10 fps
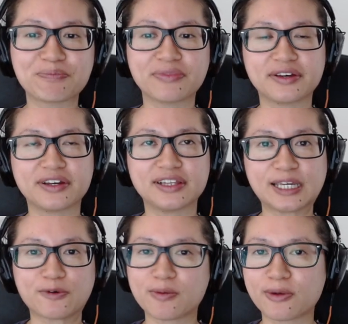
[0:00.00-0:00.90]
the
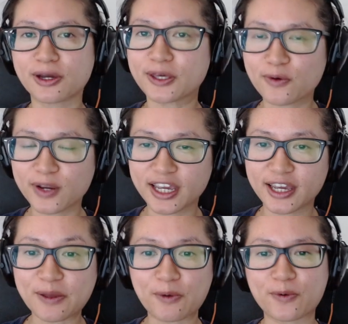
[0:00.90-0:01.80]
liquid
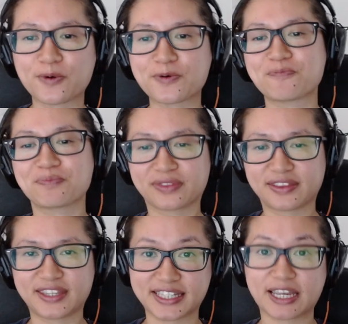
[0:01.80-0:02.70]
mercury or
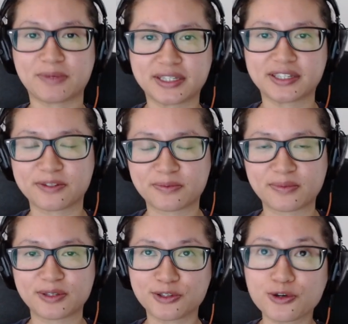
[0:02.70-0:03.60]
the
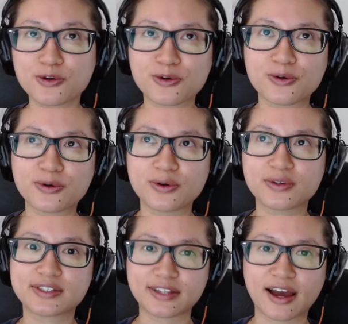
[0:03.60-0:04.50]
skepticism to
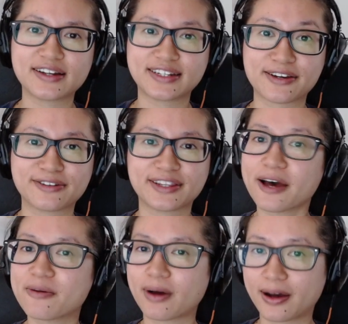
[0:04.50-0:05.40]
start down
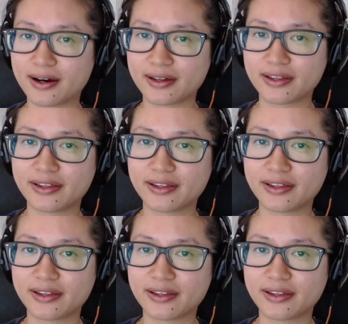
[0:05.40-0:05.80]
that path.